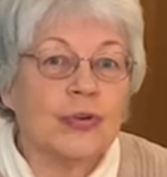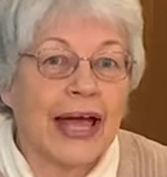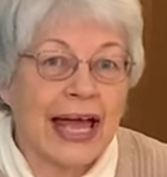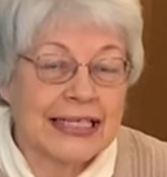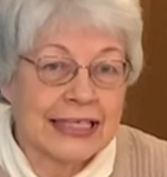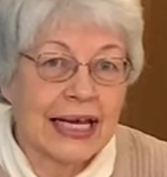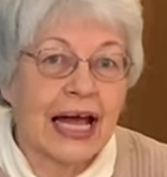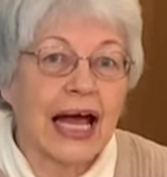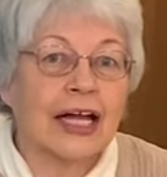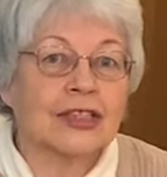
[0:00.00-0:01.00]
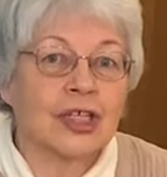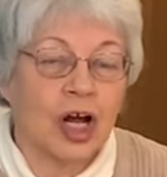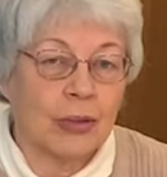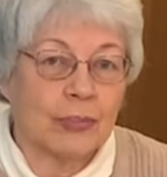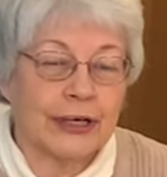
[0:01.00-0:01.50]
ask a
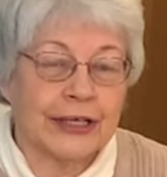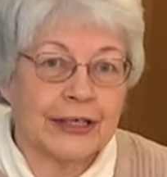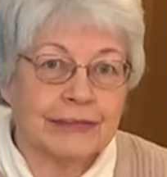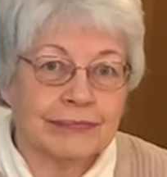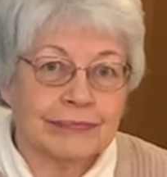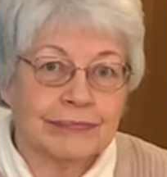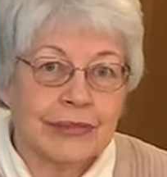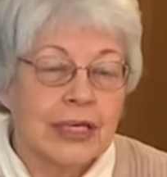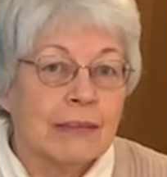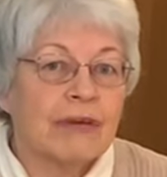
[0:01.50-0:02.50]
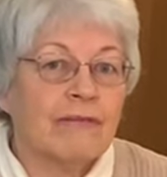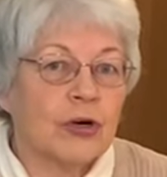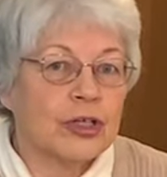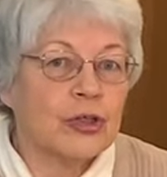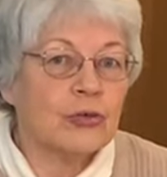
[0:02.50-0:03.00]
dog breeder before
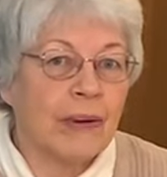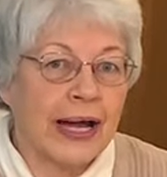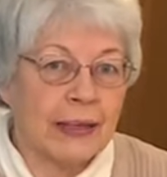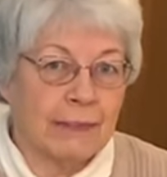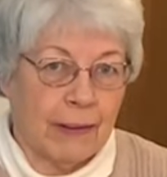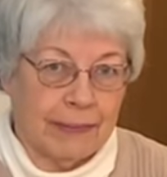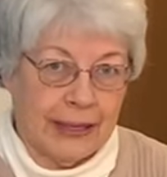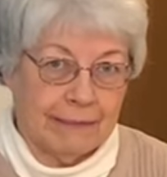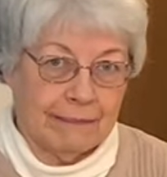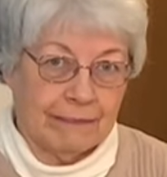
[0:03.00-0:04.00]
you buy a puppy?